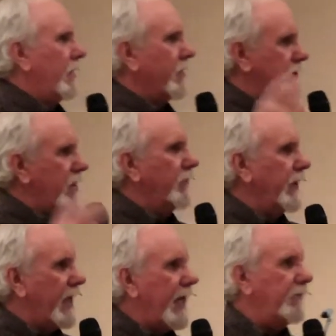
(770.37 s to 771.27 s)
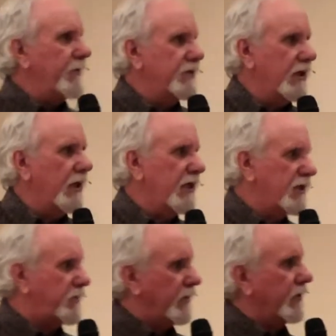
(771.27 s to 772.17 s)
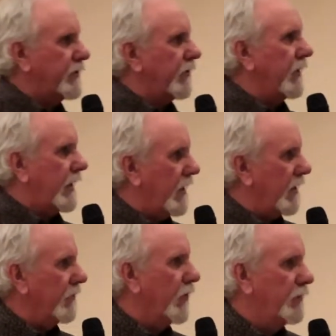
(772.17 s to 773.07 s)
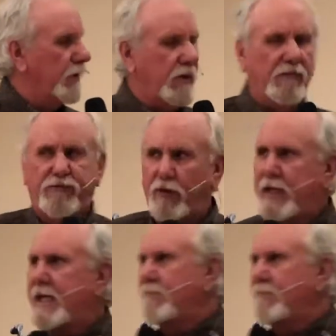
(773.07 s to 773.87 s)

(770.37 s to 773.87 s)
There's something happens in a spiritual encounter where you become fully